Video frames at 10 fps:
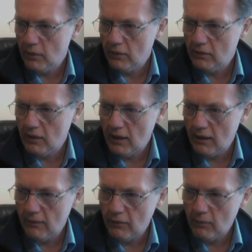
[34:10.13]
When you
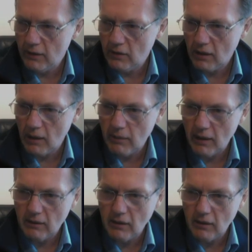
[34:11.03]
see information
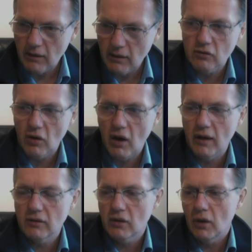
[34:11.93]
coming in, don't just try
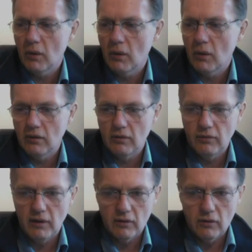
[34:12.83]
and skew it to
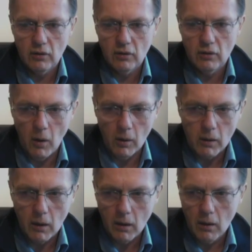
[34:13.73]
fit your
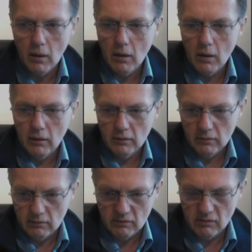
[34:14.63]
book.
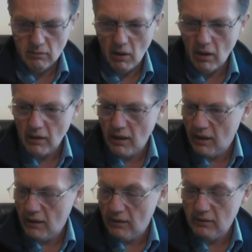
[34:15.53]
The
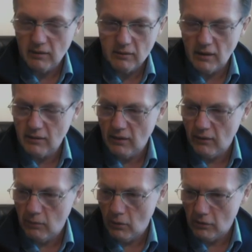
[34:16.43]
market, as Jesse
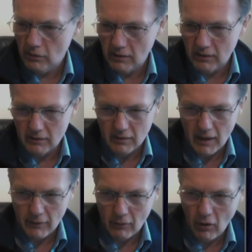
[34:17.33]
Livermore says, is
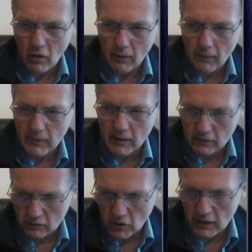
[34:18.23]
never wrong.
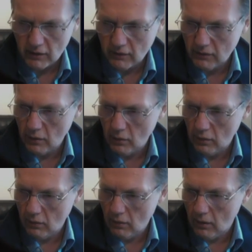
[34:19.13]
It's traders
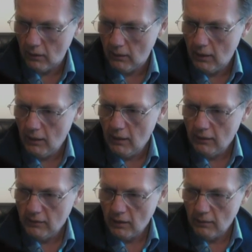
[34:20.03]
who are wrong.
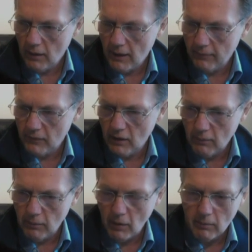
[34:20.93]
So, and
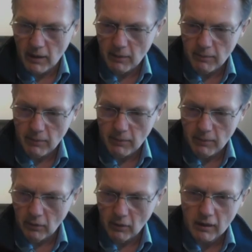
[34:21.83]
the point by
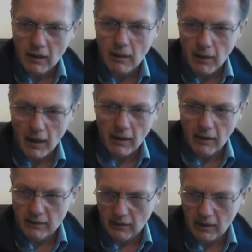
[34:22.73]
Bernard Baruch, keep
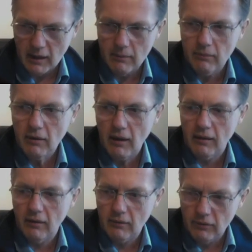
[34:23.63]
analyzing,
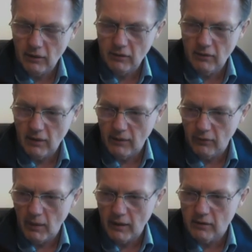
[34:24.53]
filtering the
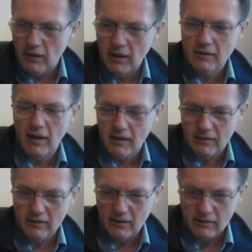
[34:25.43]
information. Is that
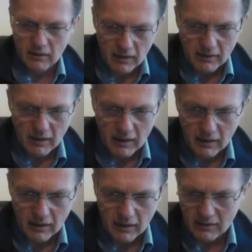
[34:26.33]
consistent? Is that
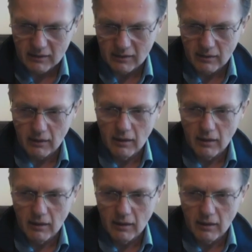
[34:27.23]
inconsistent?